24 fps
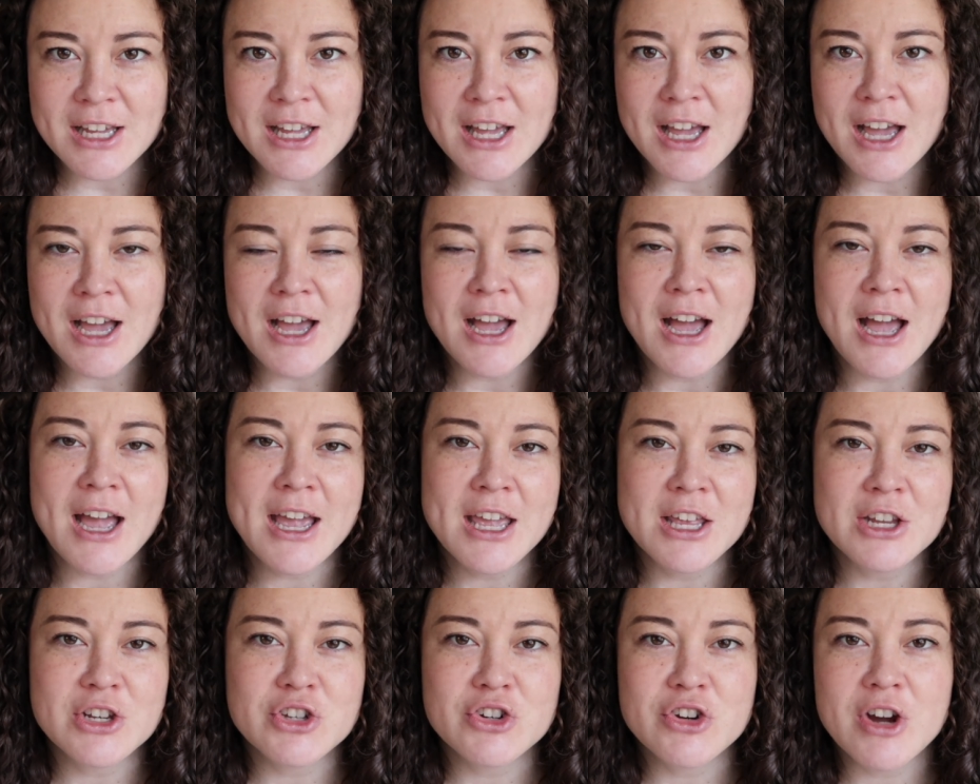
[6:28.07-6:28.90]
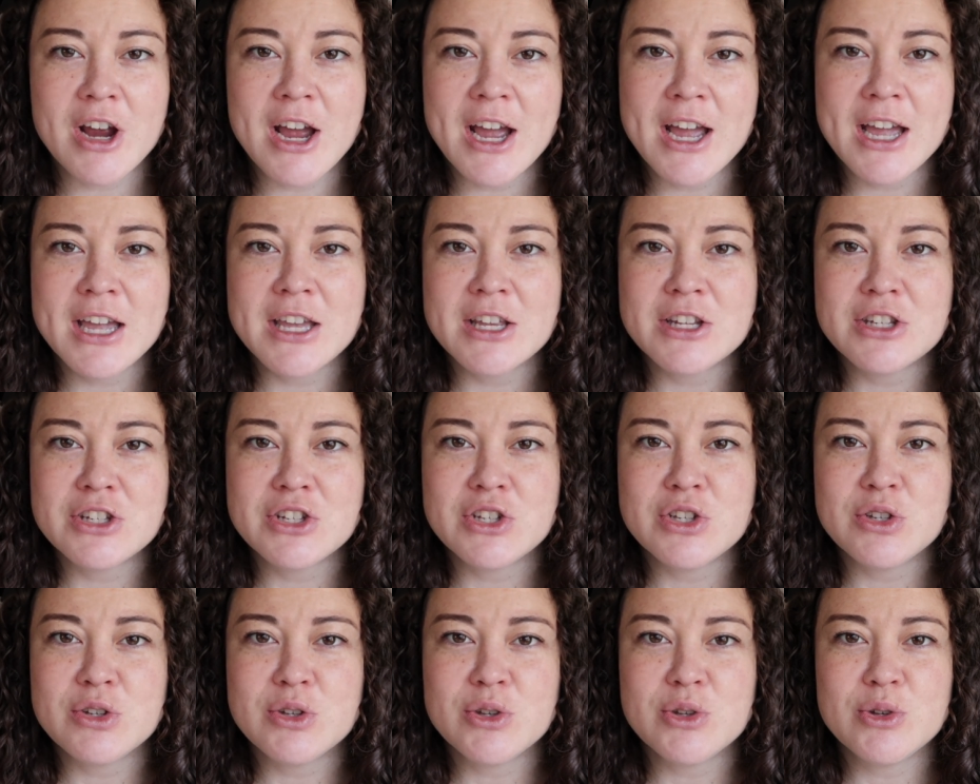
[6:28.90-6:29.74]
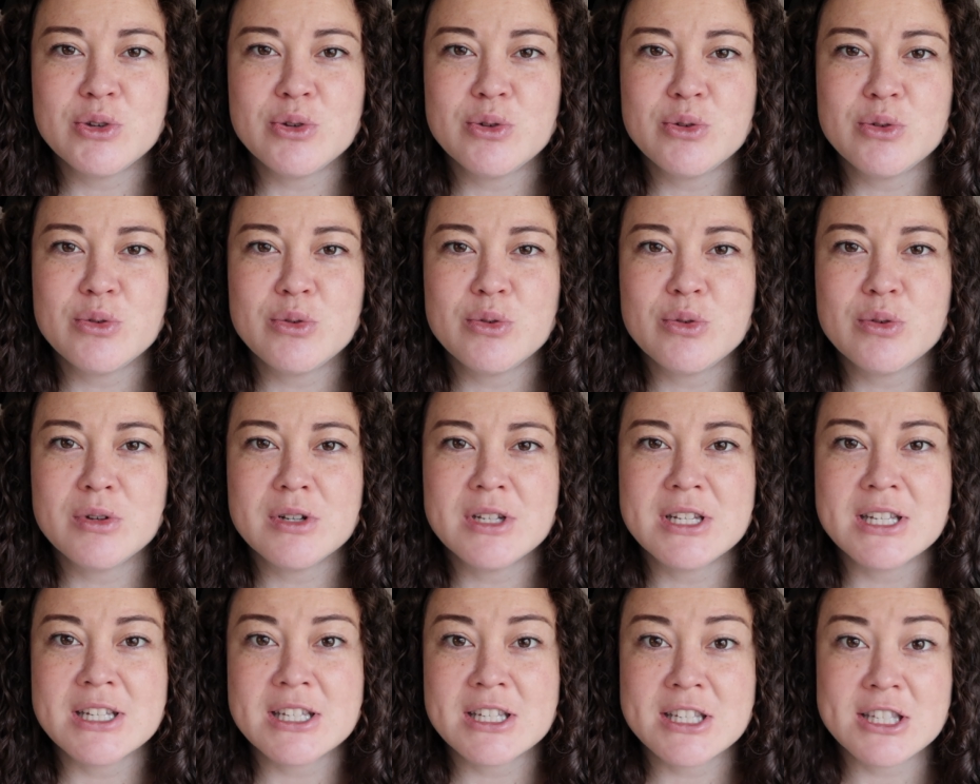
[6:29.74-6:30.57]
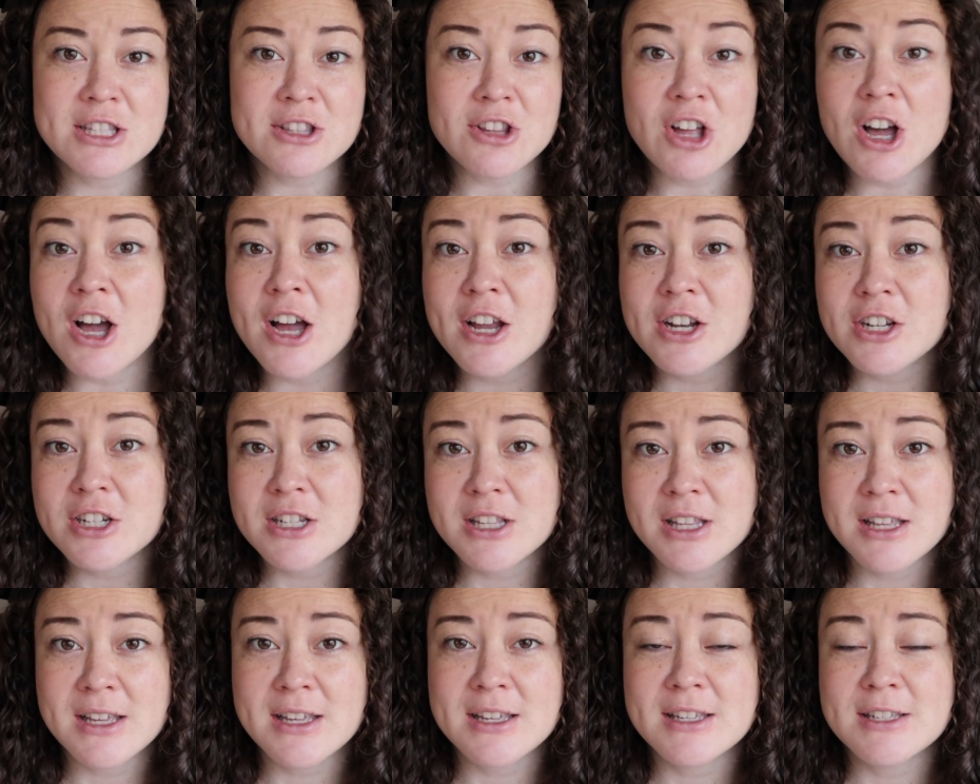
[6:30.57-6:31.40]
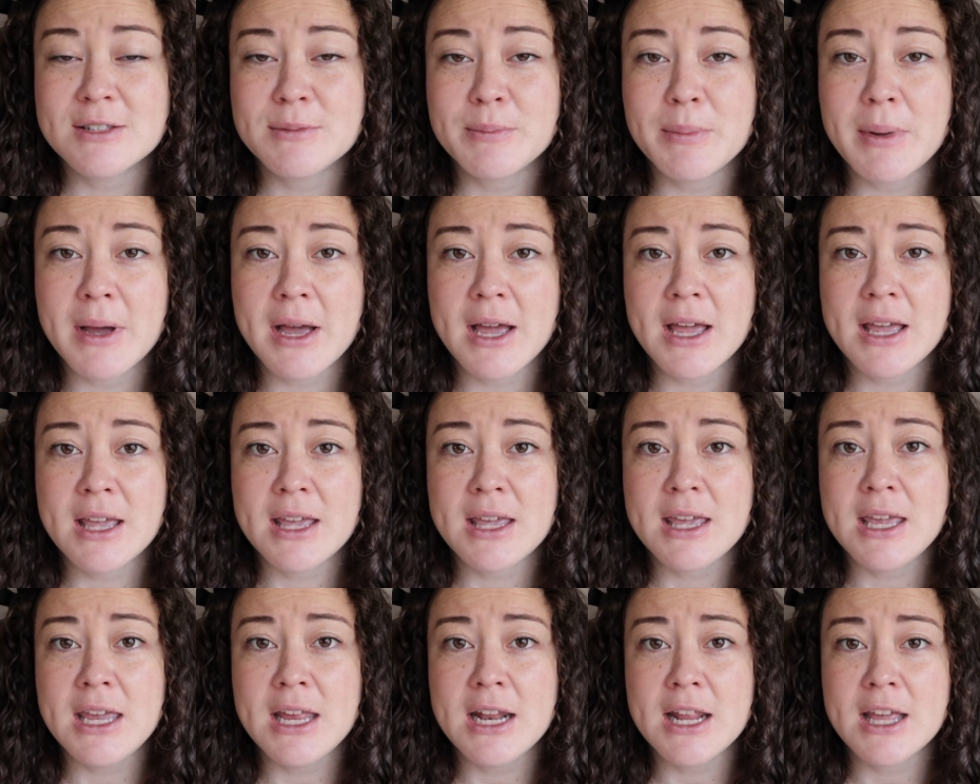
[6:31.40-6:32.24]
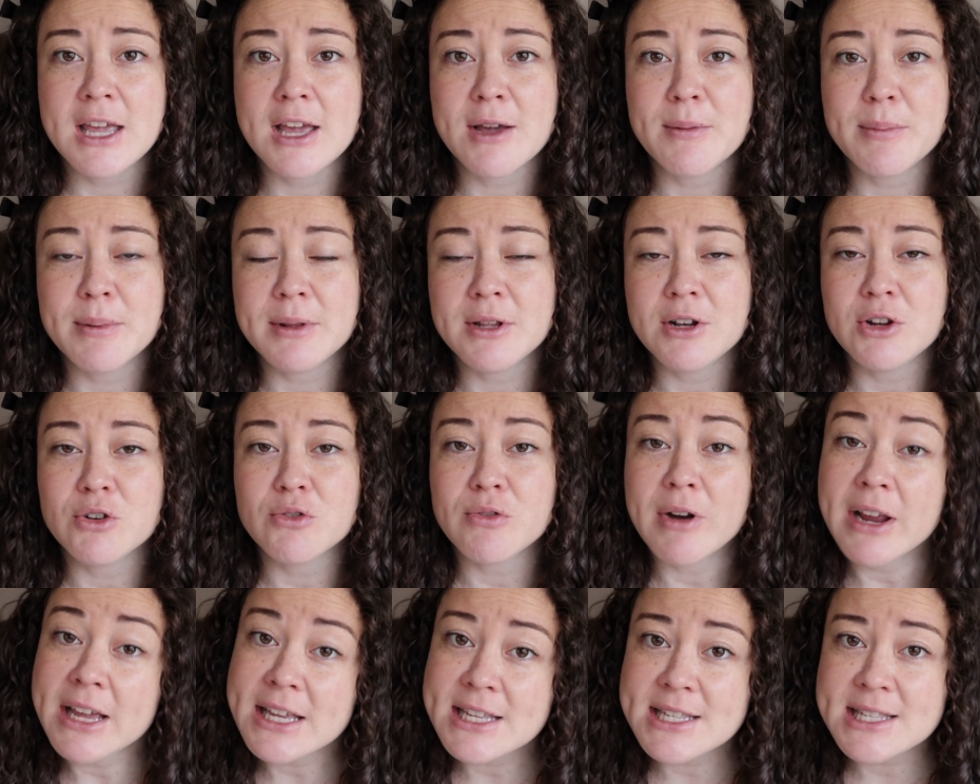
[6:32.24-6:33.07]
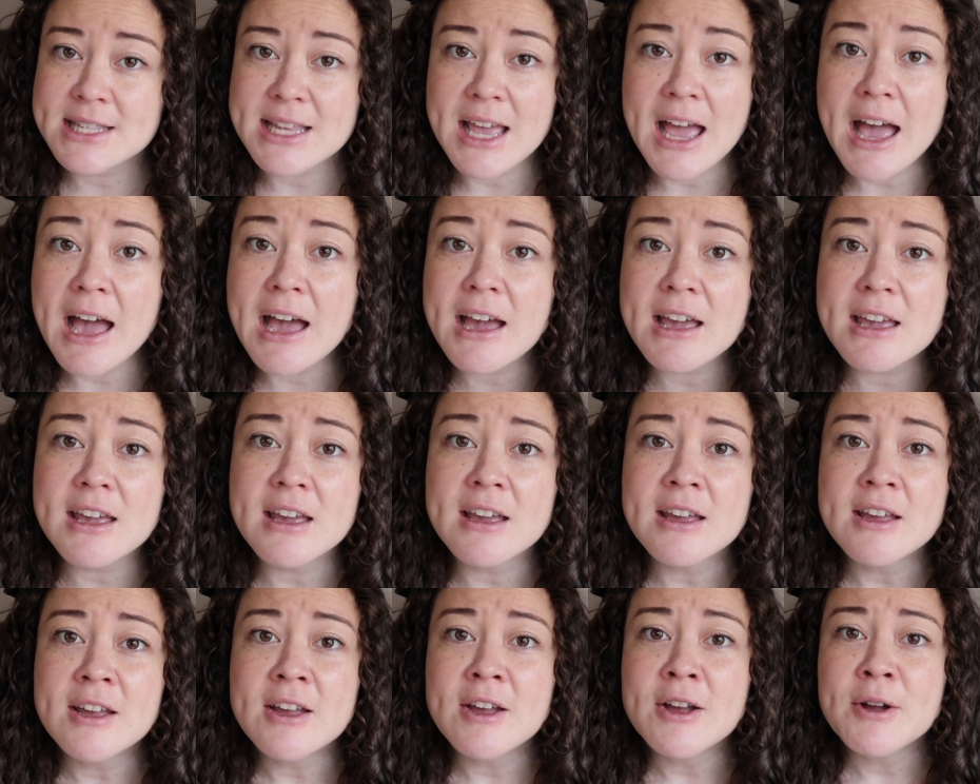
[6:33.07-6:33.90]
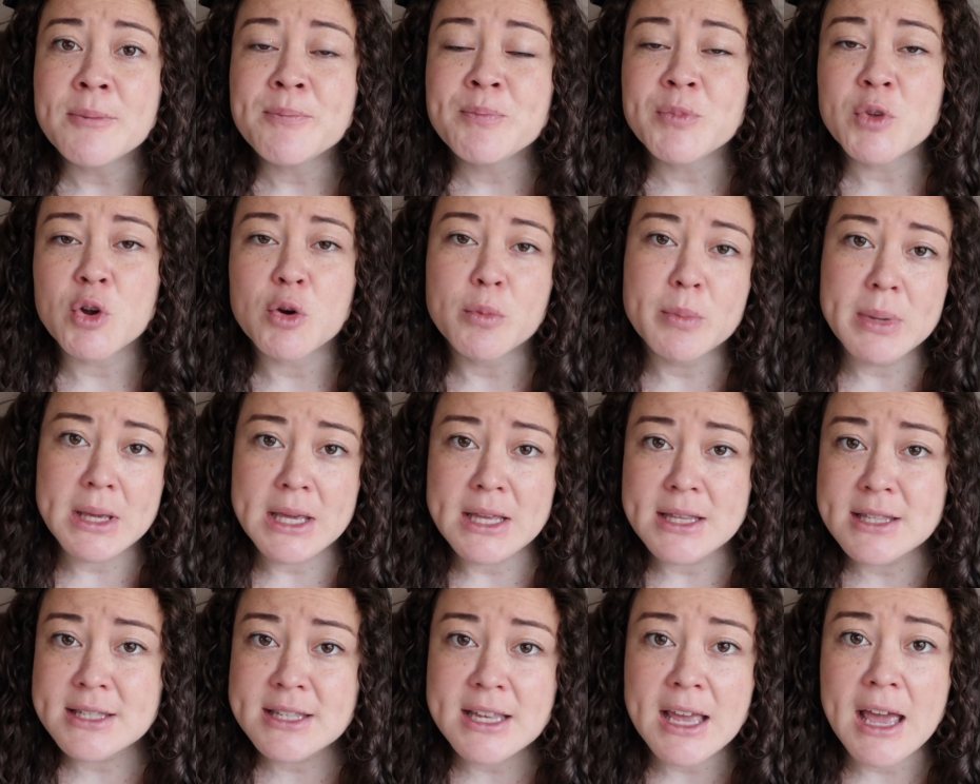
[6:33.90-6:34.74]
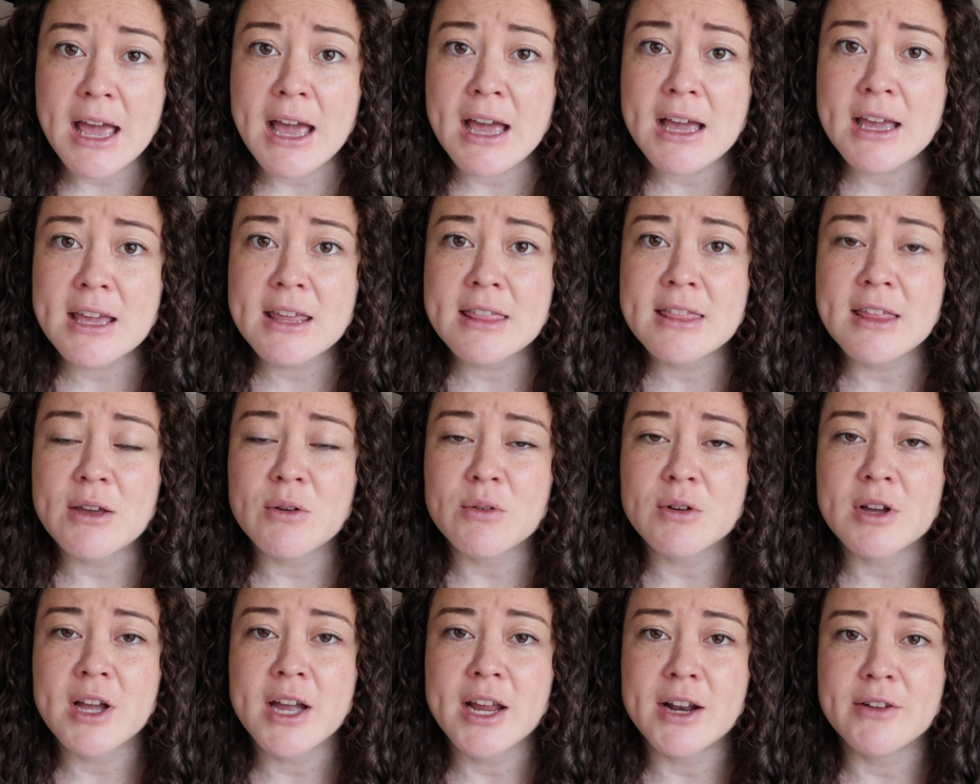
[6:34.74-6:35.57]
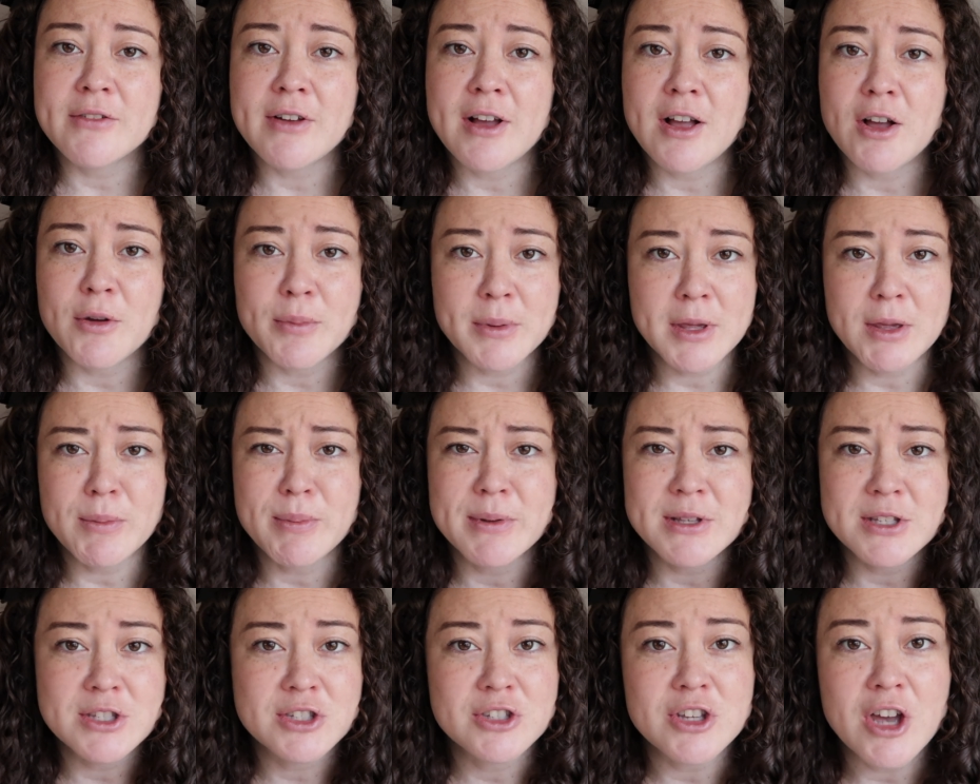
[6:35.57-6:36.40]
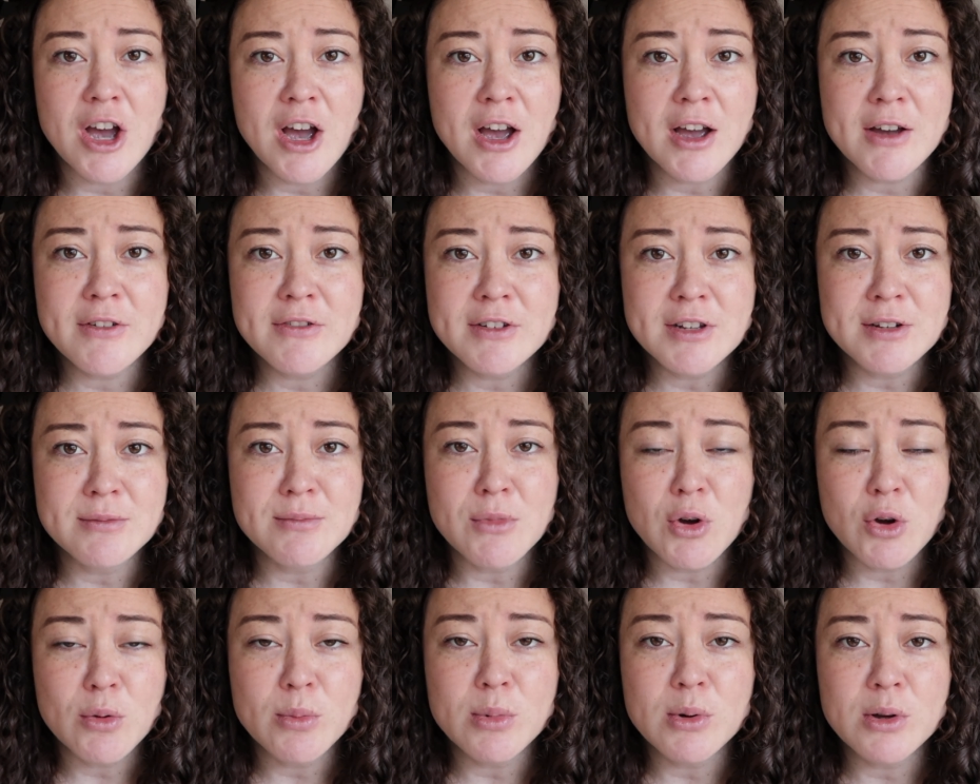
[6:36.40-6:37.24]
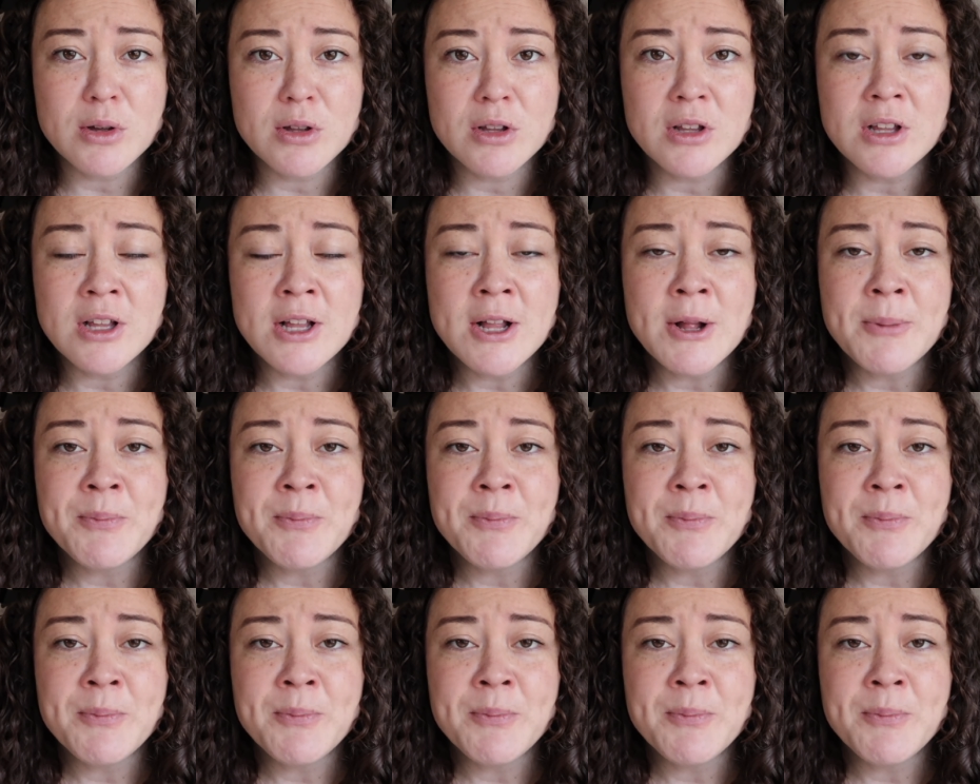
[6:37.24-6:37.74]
I can try to dislodge this by heating up a little rice sack or bean sack that will kind of help keep it soft and mobile,